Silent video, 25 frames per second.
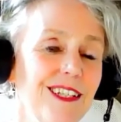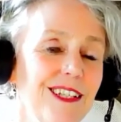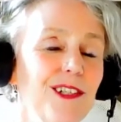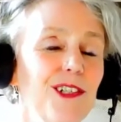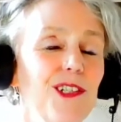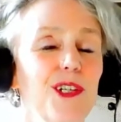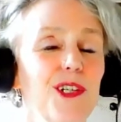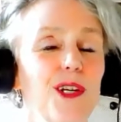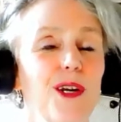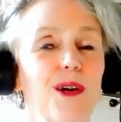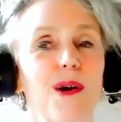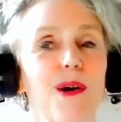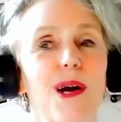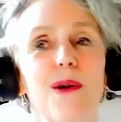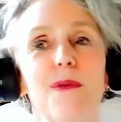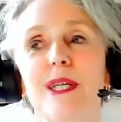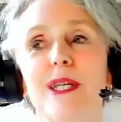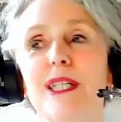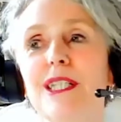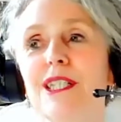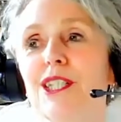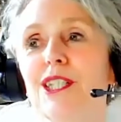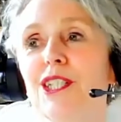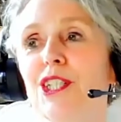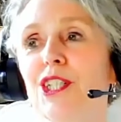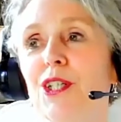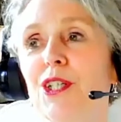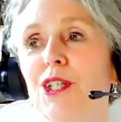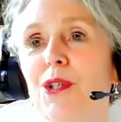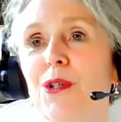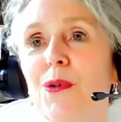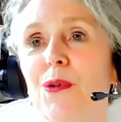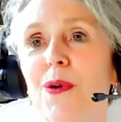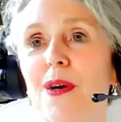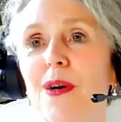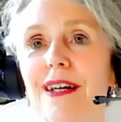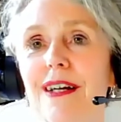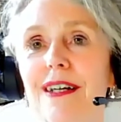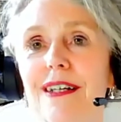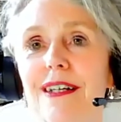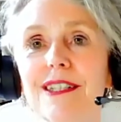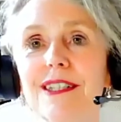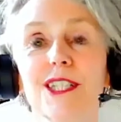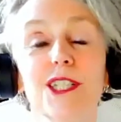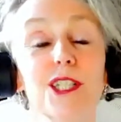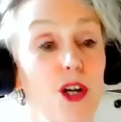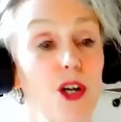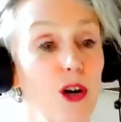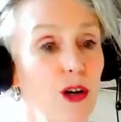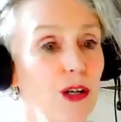so I went to uh,
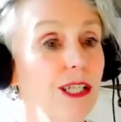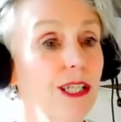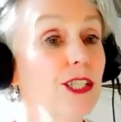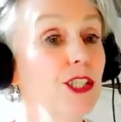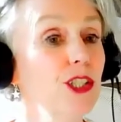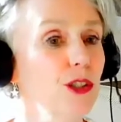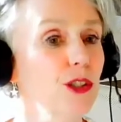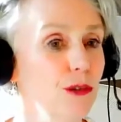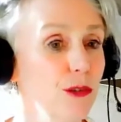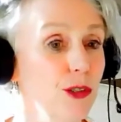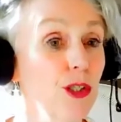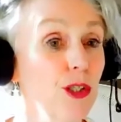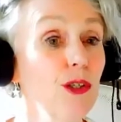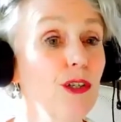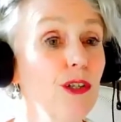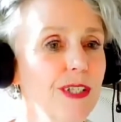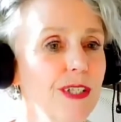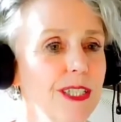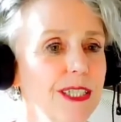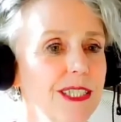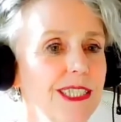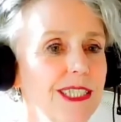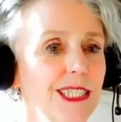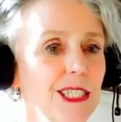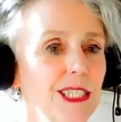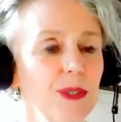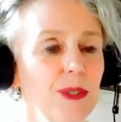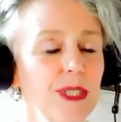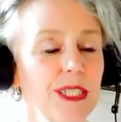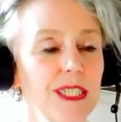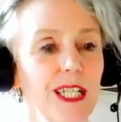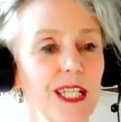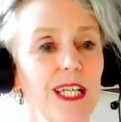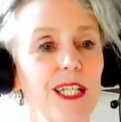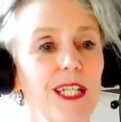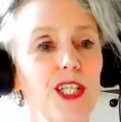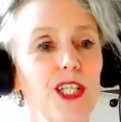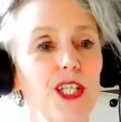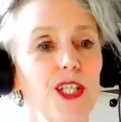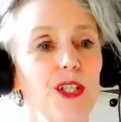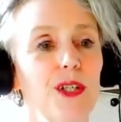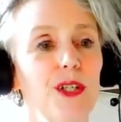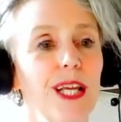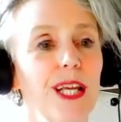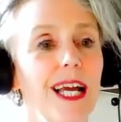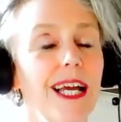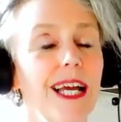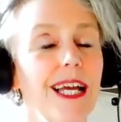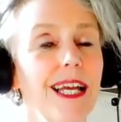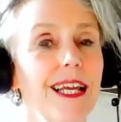to college or university, as we say in the
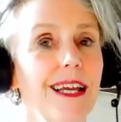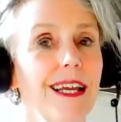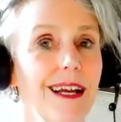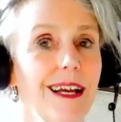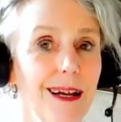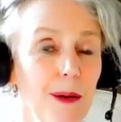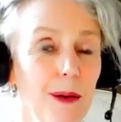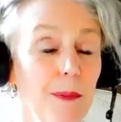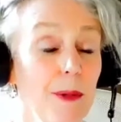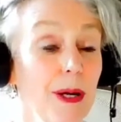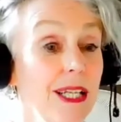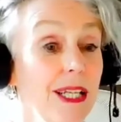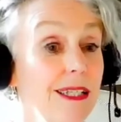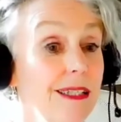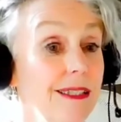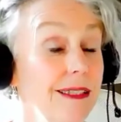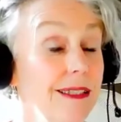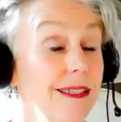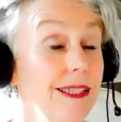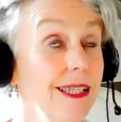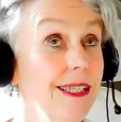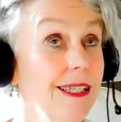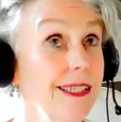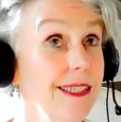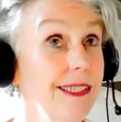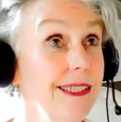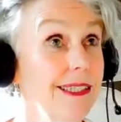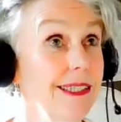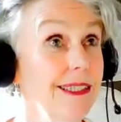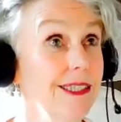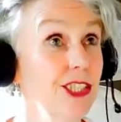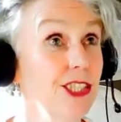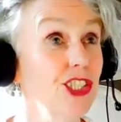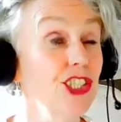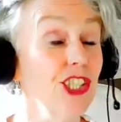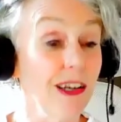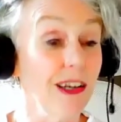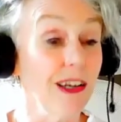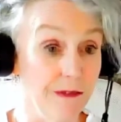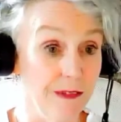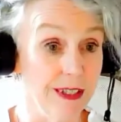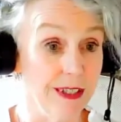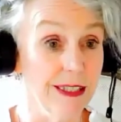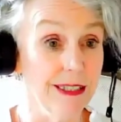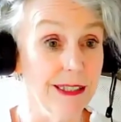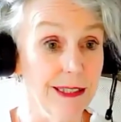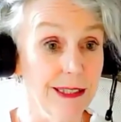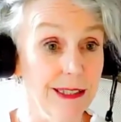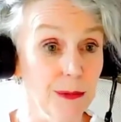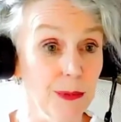UK, um, and in
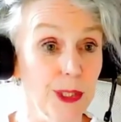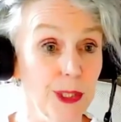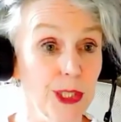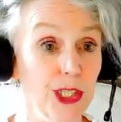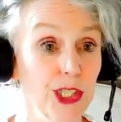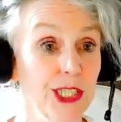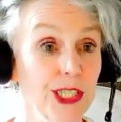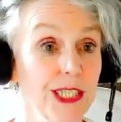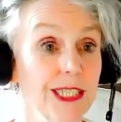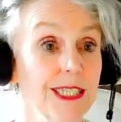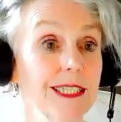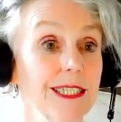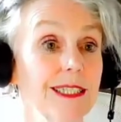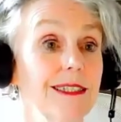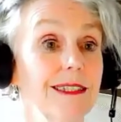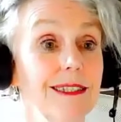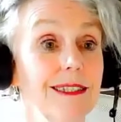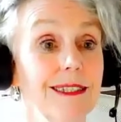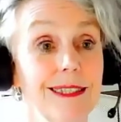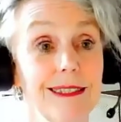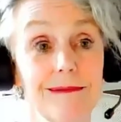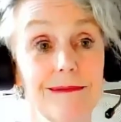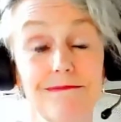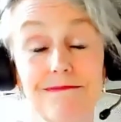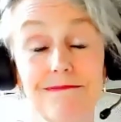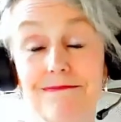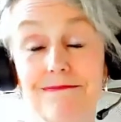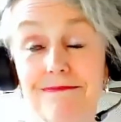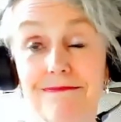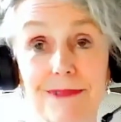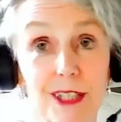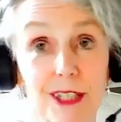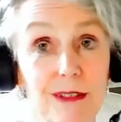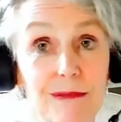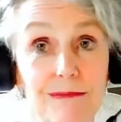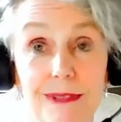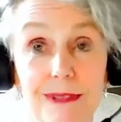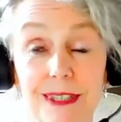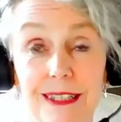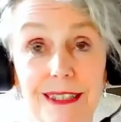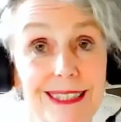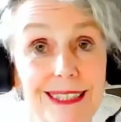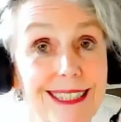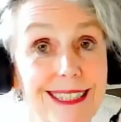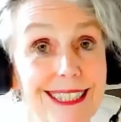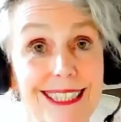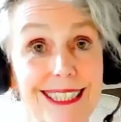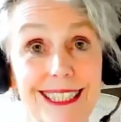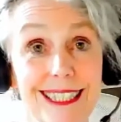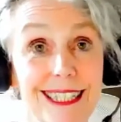Sheffield, which is a, a,
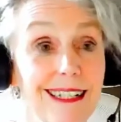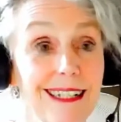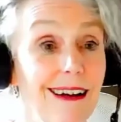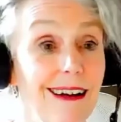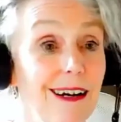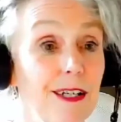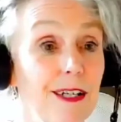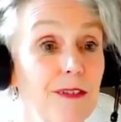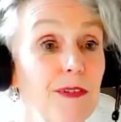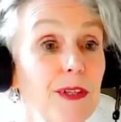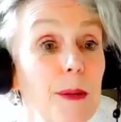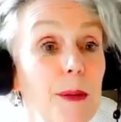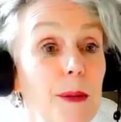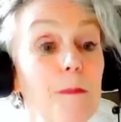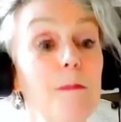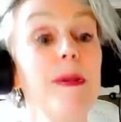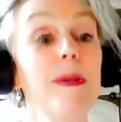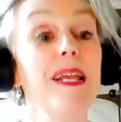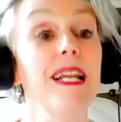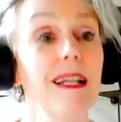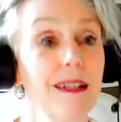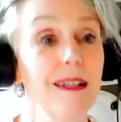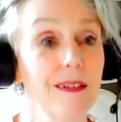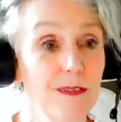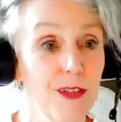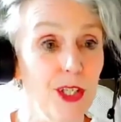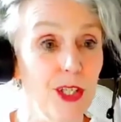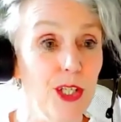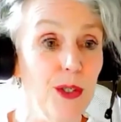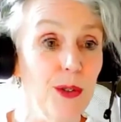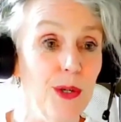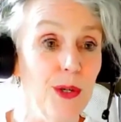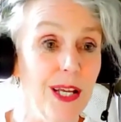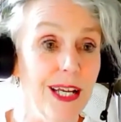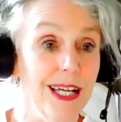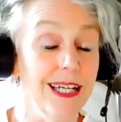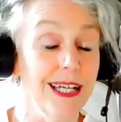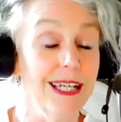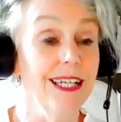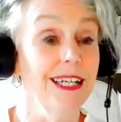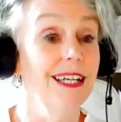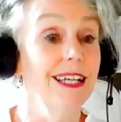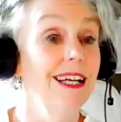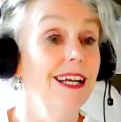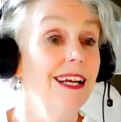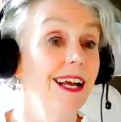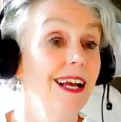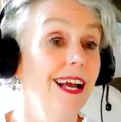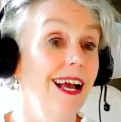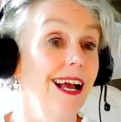city kind of in the middle of the UK, and
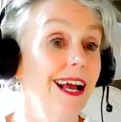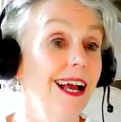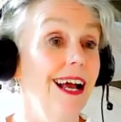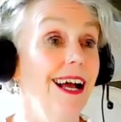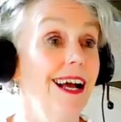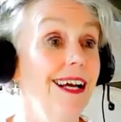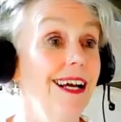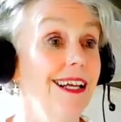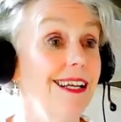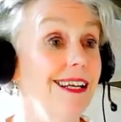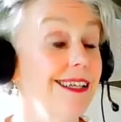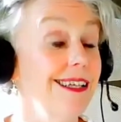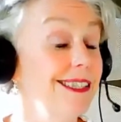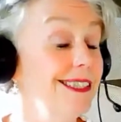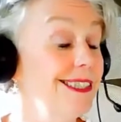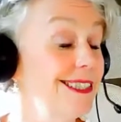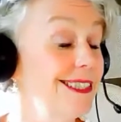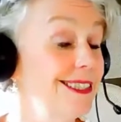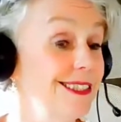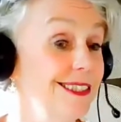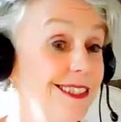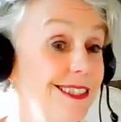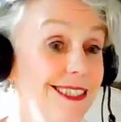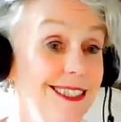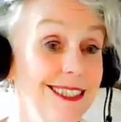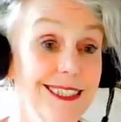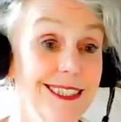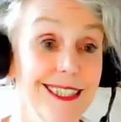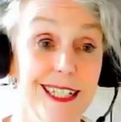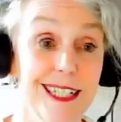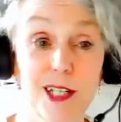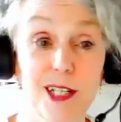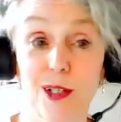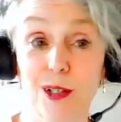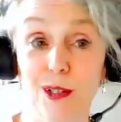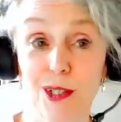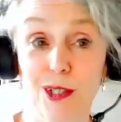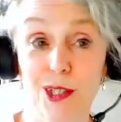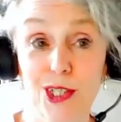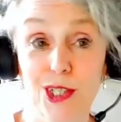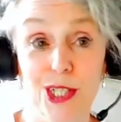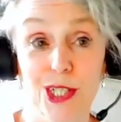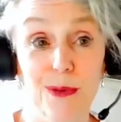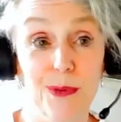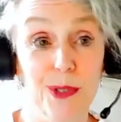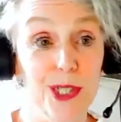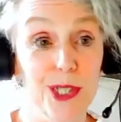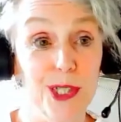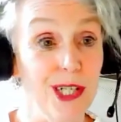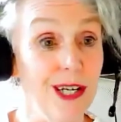I studied psychology,
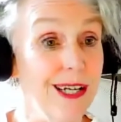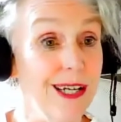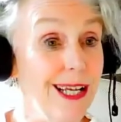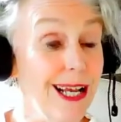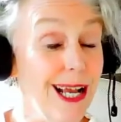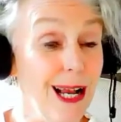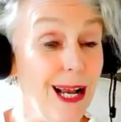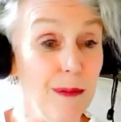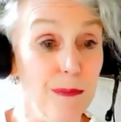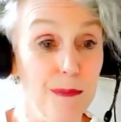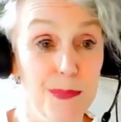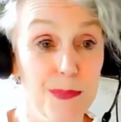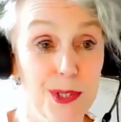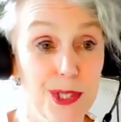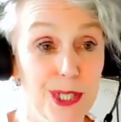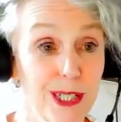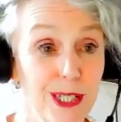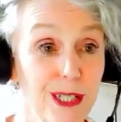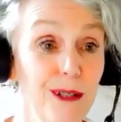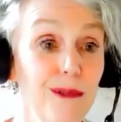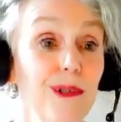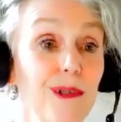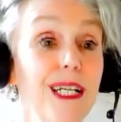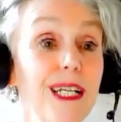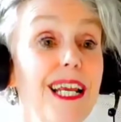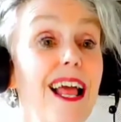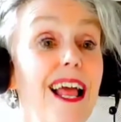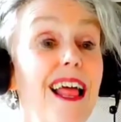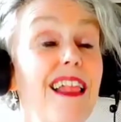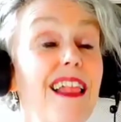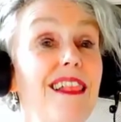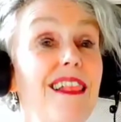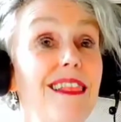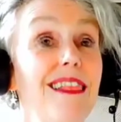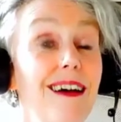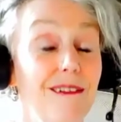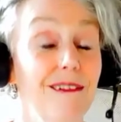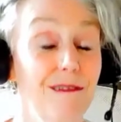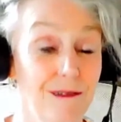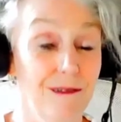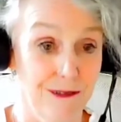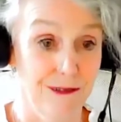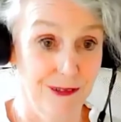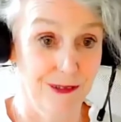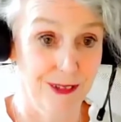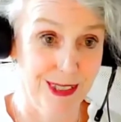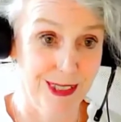which I absolutely loved.